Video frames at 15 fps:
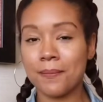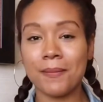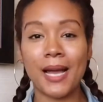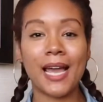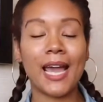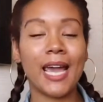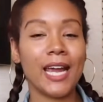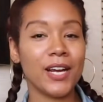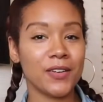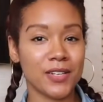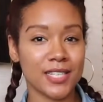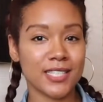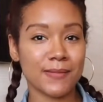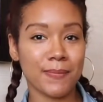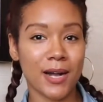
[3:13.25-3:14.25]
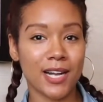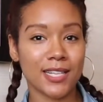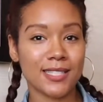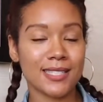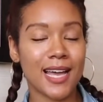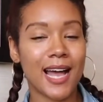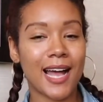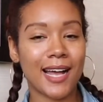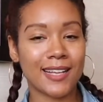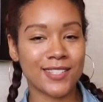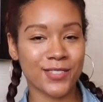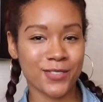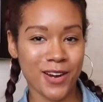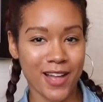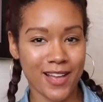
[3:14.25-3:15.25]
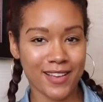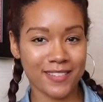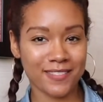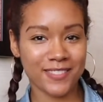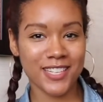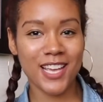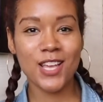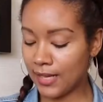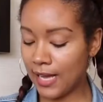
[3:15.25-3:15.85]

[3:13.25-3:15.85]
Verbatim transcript: my Harry's box has arrived.